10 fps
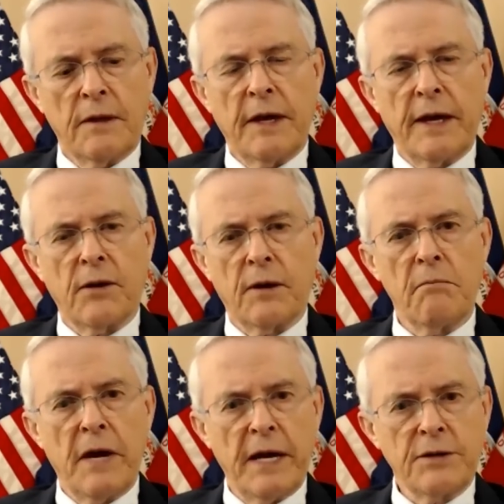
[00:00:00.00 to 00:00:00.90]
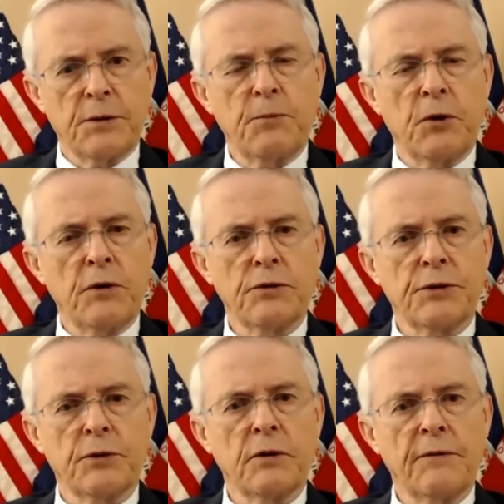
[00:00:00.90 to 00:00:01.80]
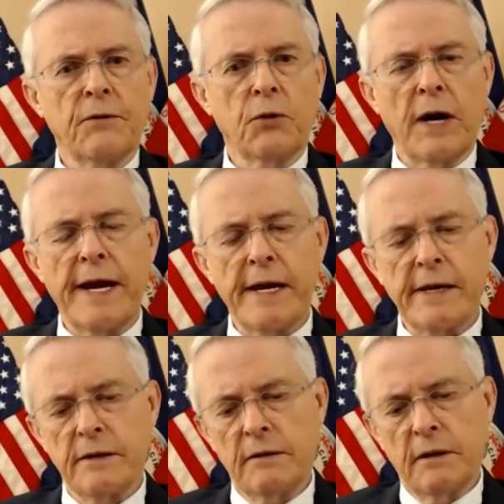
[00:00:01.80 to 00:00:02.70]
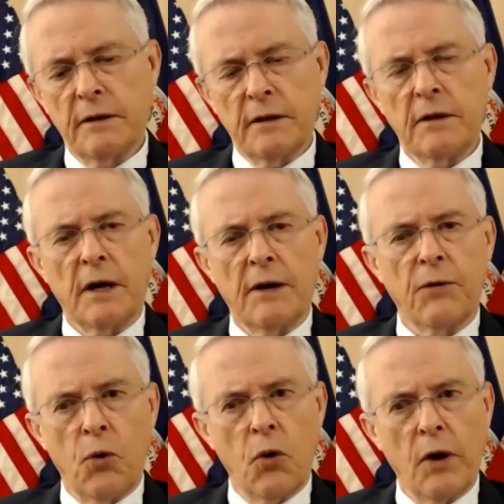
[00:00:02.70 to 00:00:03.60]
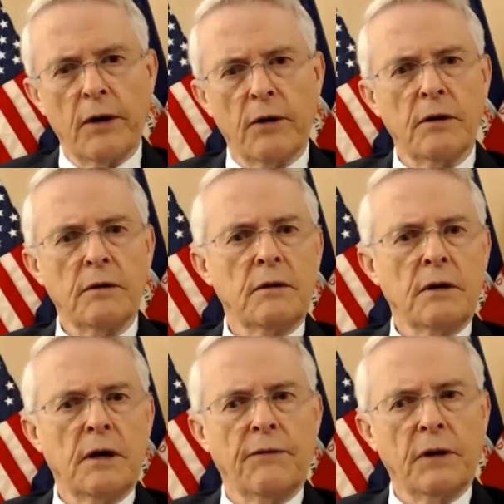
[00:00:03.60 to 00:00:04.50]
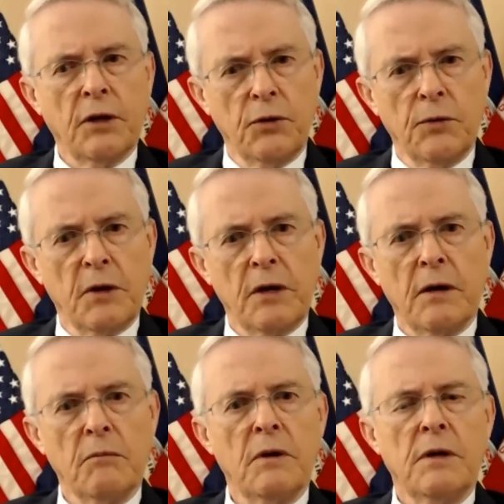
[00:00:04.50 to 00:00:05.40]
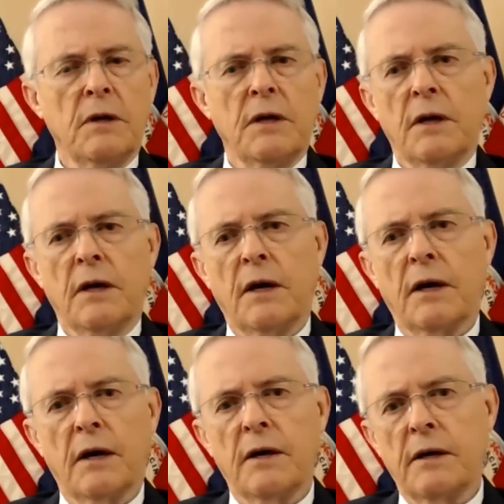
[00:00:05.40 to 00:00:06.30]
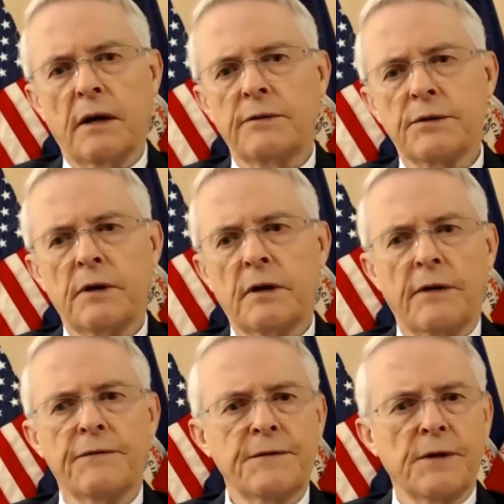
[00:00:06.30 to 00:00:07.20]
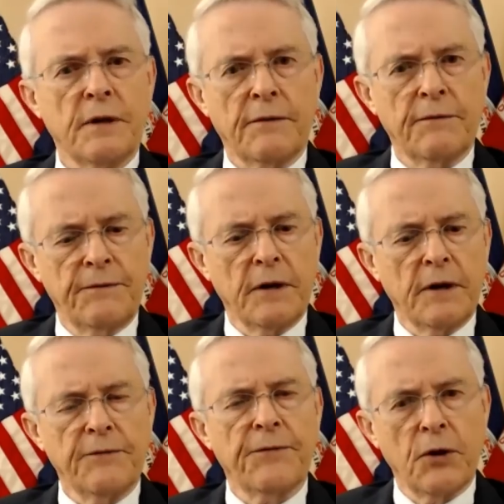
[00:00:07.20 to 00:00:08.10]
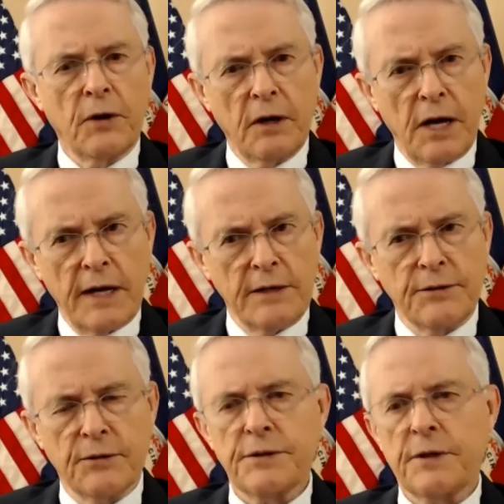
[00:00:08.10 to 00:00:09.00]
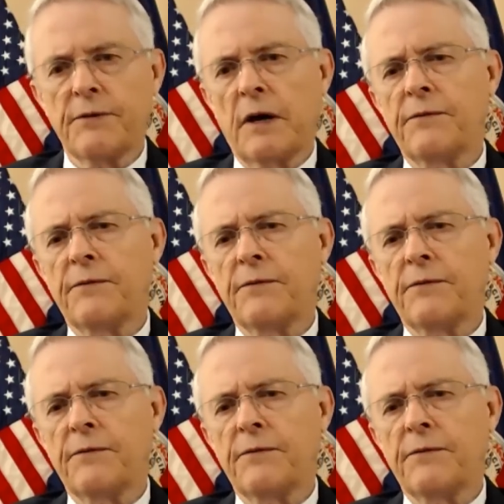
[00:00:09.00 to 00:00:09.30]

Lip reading: They are a major producer of grain, of oil, of aluminum, of fertilizers, of